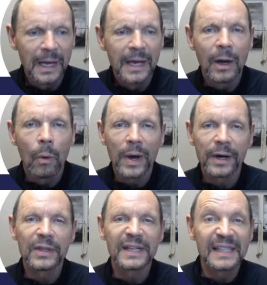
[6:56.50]
Now, what are
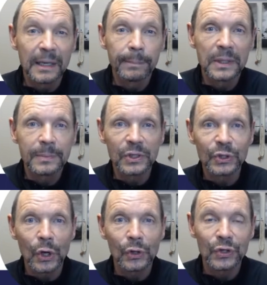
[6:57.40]
the symptoms
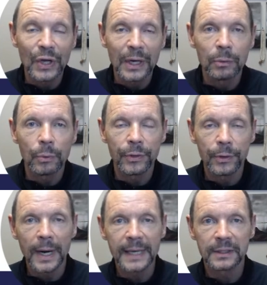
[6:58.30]
associated with
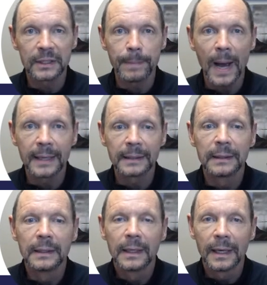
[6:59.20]
thoracic spine
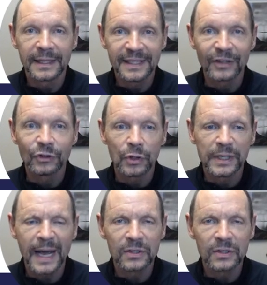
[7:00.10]
uh, central canal